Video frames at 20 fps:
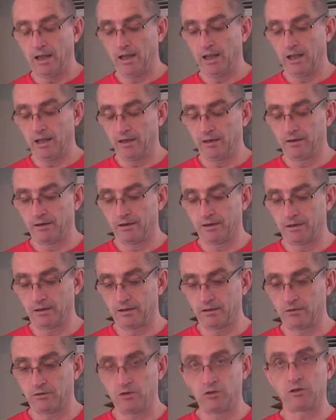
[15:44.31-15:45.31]
and
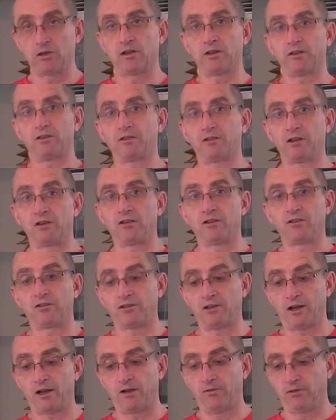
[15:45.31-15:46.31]
uh, you can, can
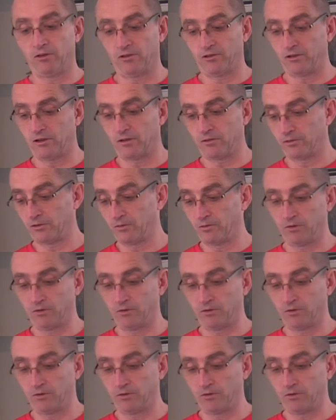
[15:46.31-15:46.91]
decide yourself